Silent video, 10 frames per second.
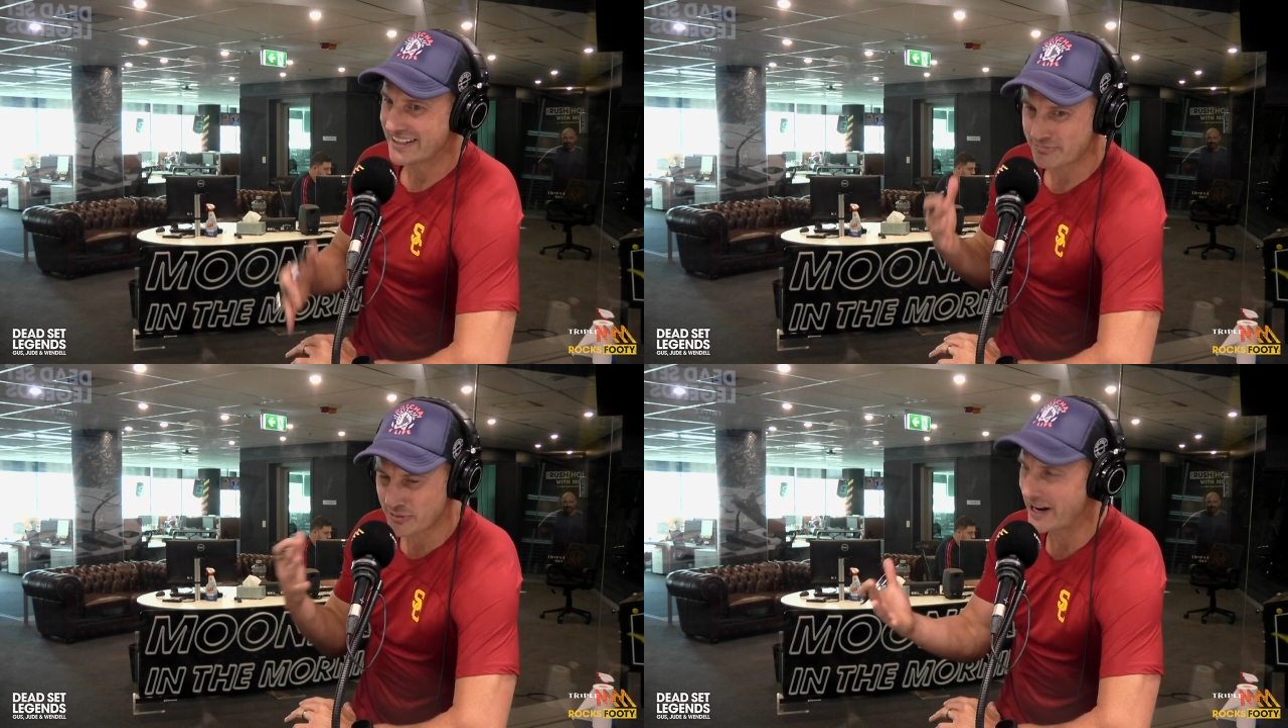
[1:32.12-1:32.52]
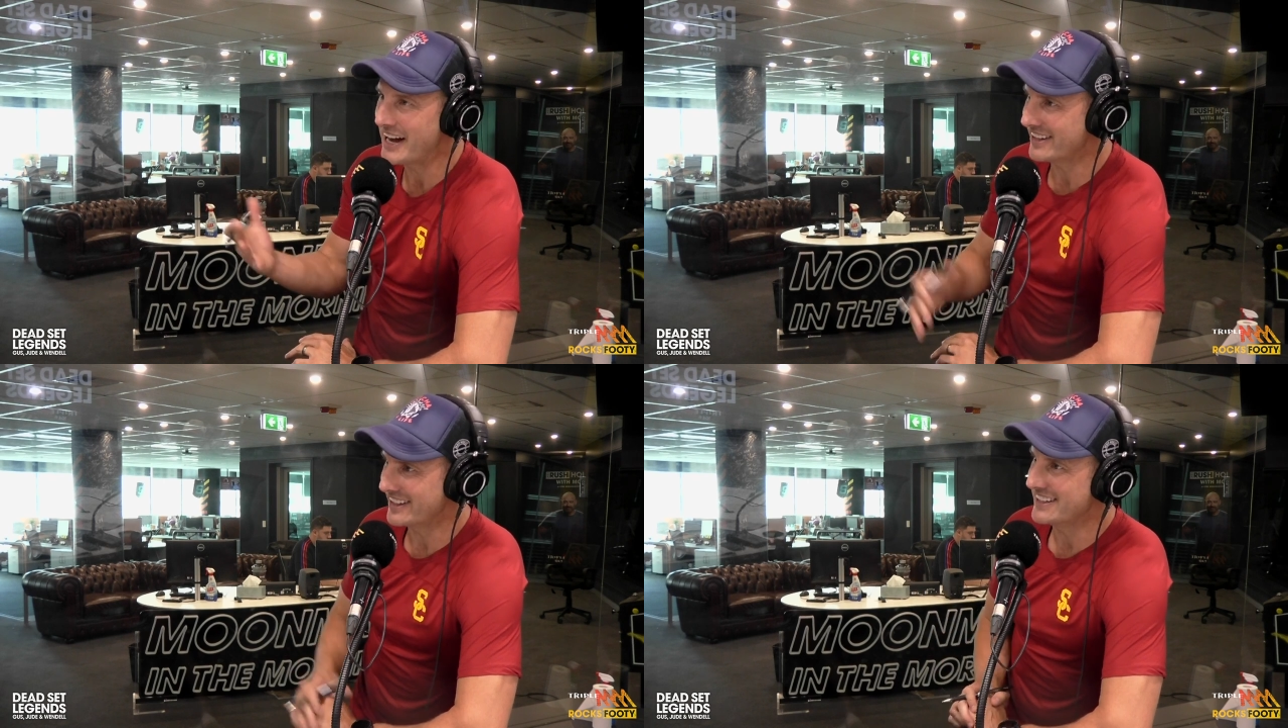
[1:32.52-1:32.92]

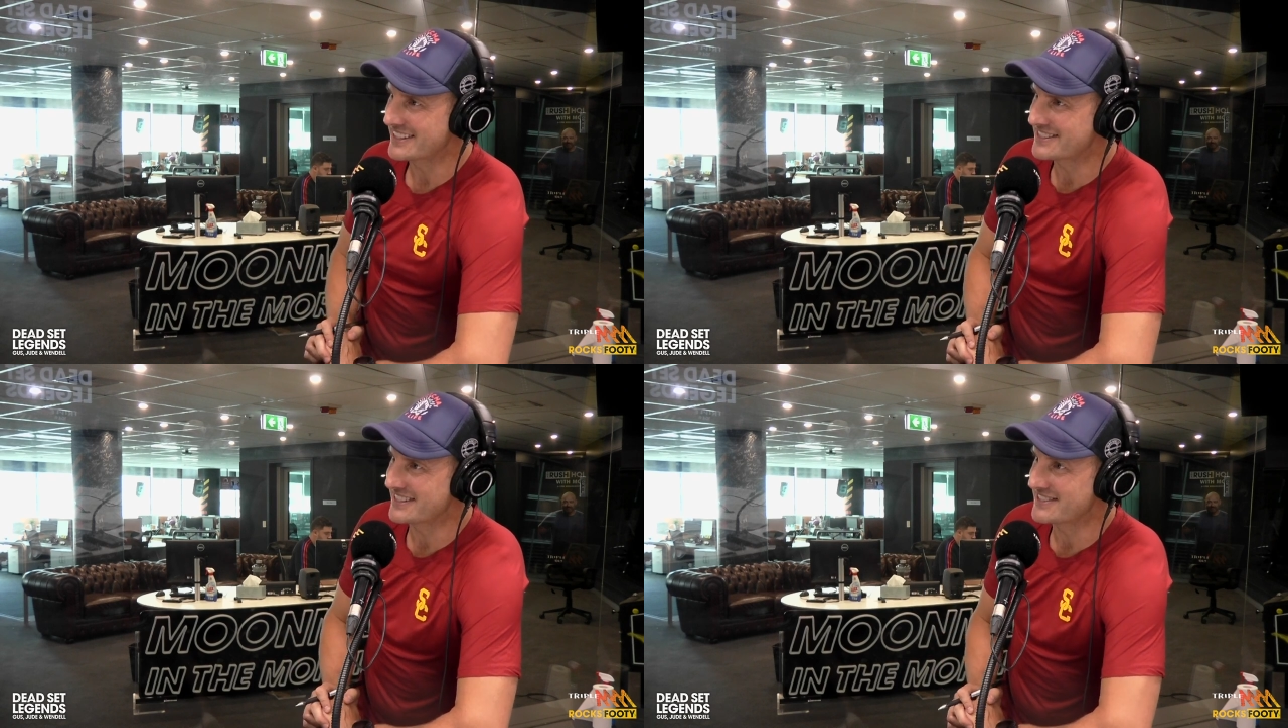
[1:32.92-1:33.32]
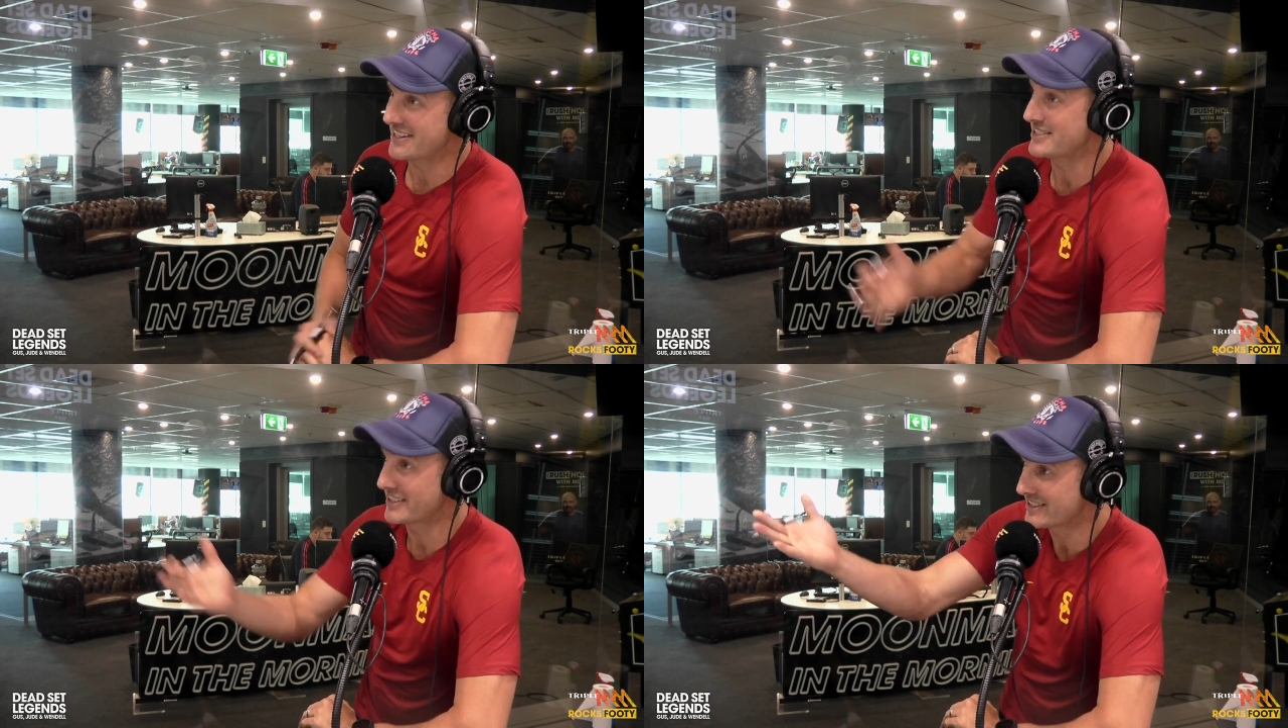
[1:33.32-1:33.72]
proud he is
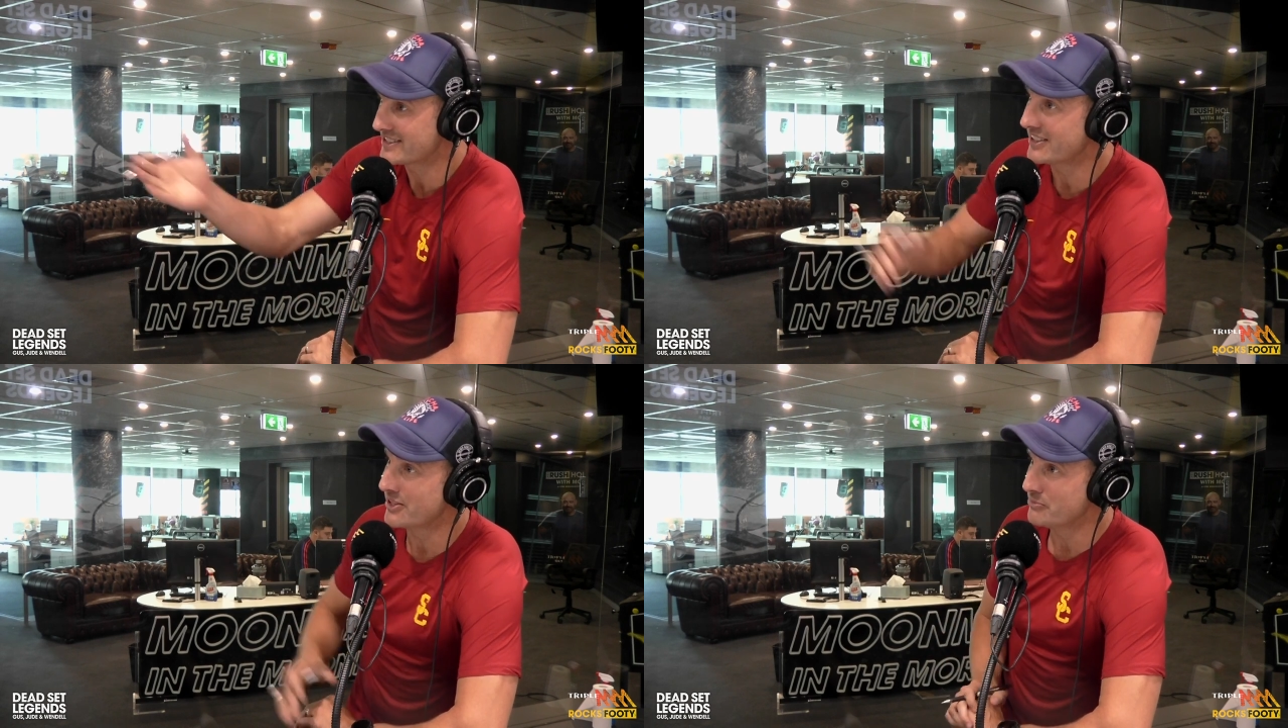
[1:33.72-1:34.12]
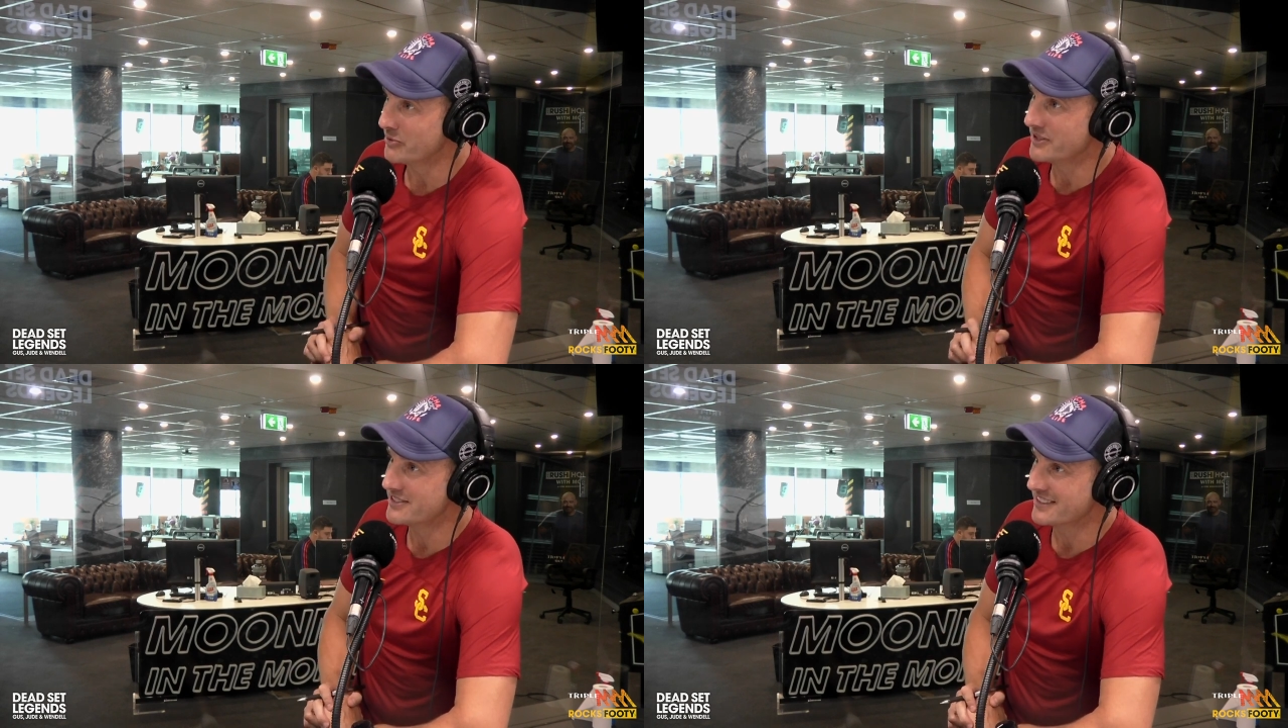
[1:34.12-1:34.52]
as a casino
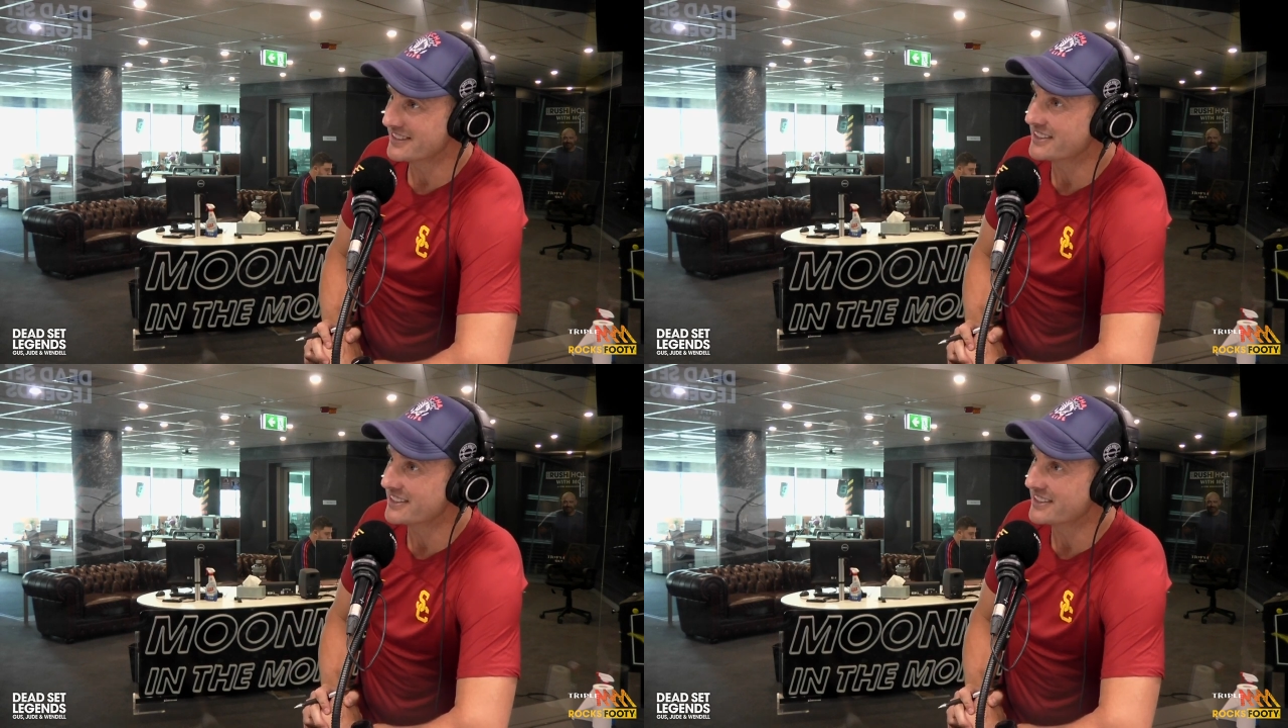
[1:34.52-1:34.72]
boy to